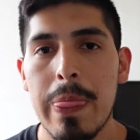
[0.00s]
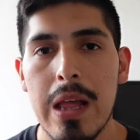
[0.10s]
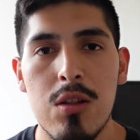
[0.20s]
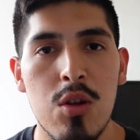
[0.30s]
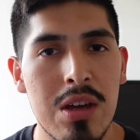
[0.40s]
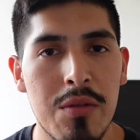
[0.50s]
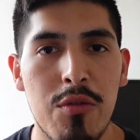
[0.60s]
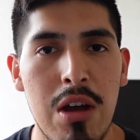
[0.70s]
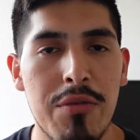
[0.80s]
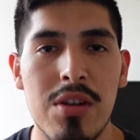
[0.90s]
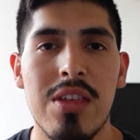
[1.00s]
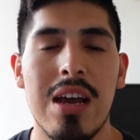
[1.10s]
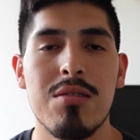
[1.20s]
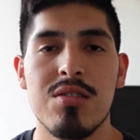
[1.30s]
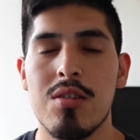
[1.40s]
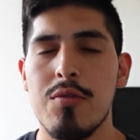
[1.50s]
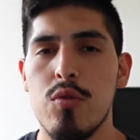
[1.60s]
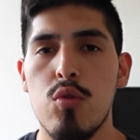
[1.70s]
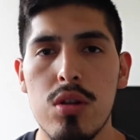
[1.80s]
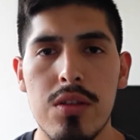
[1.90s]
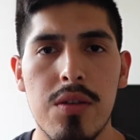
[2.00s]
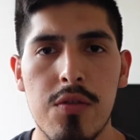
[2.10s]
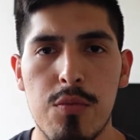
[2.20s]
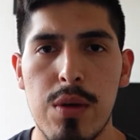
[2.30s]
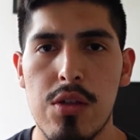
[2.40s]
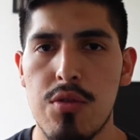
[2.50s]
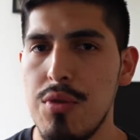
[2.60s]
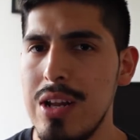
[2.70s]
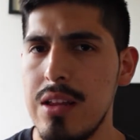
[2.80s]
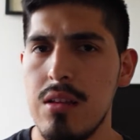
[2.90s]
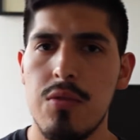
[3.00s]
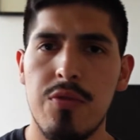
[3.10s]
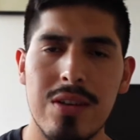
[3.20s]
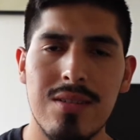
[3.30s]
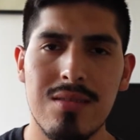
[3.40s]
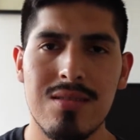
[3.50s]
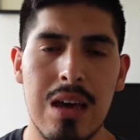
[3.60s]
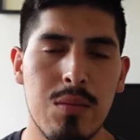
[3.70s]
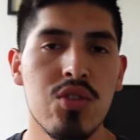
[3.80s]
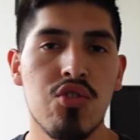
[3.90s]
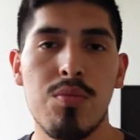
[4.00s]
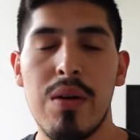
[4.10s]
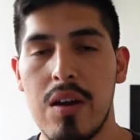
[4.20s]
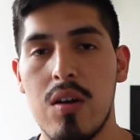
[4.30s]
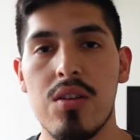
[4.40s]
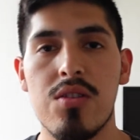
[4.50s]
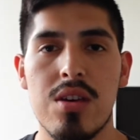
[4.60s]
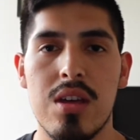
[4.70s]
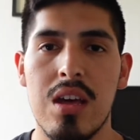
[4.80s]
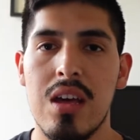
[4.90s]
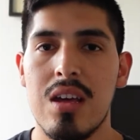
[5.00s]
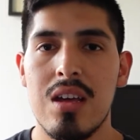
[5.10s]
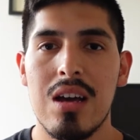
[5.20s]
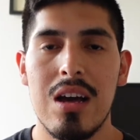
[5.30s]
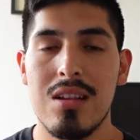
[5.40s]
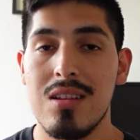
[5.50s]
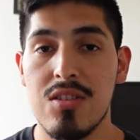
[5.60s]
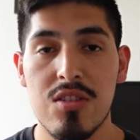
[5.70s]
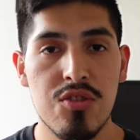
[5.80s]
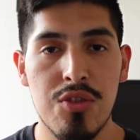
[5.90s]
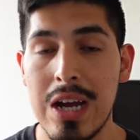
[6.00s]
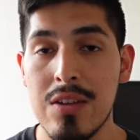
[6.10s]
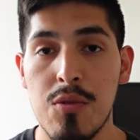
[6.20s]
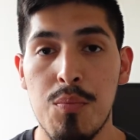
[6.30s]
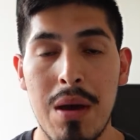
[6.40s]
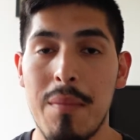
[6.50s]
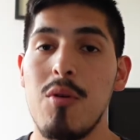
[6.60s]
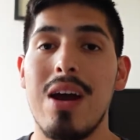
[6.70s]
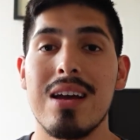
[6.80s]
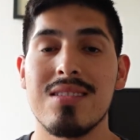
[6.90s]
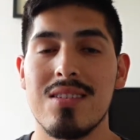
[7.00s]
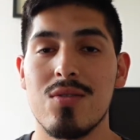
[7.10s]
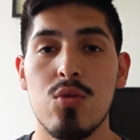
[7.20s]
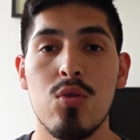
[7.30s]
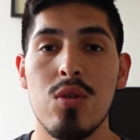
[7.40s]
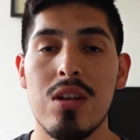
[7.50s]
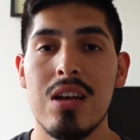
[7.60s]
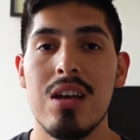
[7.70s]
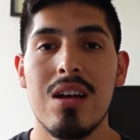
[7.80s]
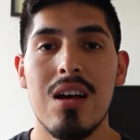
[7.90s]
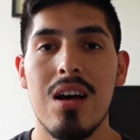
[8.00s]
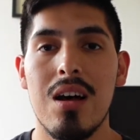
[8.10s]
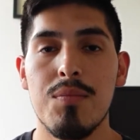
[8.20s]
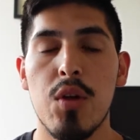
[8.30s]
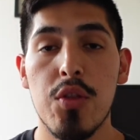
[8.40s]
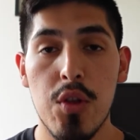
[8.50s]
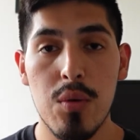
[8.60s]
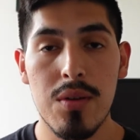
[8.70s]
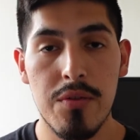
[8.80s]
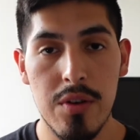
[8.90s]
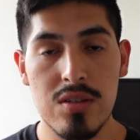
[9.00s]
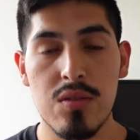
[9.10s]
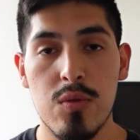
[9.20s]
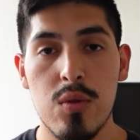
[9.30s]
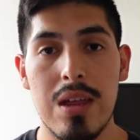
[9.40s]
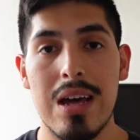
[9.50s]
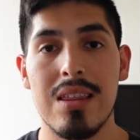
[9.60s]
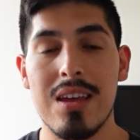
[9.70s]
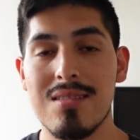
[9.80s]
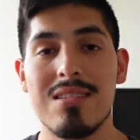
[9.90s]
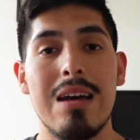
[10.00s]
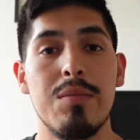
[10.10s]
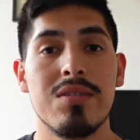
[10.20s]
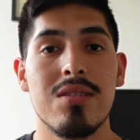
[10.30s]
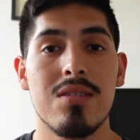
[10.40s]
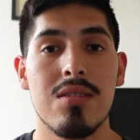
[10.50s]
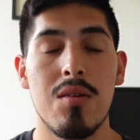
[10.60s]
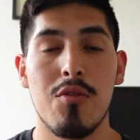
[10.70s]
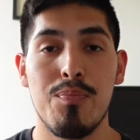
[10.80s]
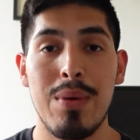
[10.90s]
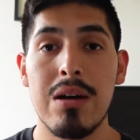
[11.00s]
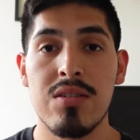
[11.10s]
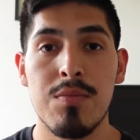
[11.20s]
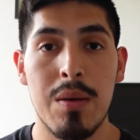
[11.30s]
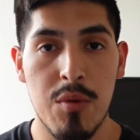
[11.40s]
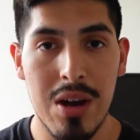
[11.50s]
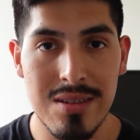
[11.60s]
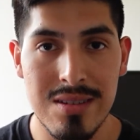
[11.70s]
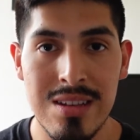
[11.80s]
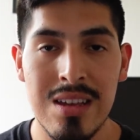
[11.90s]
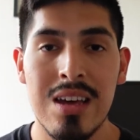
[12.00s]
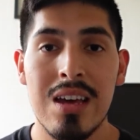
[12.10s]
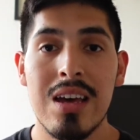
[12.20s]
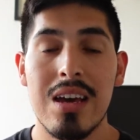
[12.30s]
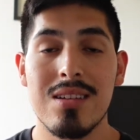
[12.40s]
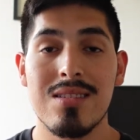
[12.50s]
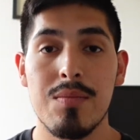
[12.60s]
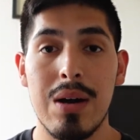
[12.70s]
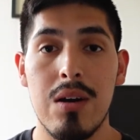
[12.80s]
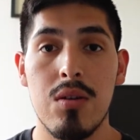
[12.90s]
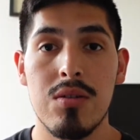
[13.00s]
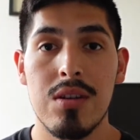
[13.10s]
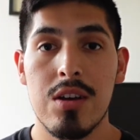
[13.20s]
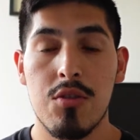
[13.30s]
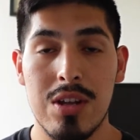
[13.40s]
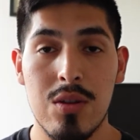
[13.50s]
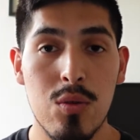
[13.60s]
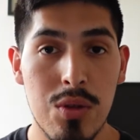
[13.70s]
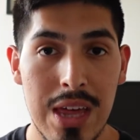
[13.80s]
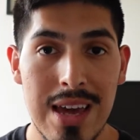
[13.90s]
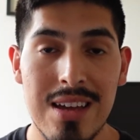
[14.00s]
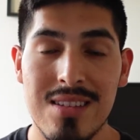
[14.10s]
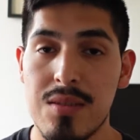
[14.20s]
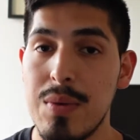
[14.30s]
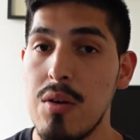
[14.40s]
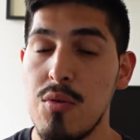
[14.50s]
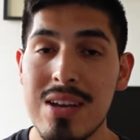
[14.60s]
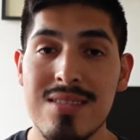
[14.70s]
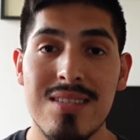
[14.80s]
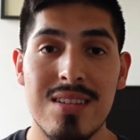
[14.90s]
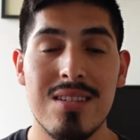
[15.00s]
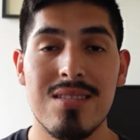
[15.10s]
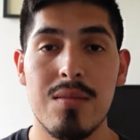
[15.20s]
looking for everything. I was looking for all of the information related to physics, chemistry, biology, and just trying to memorize it all, not knowing first of all that the exam isn't about memorizing. It's about critical thinking, it's about reasoning, it's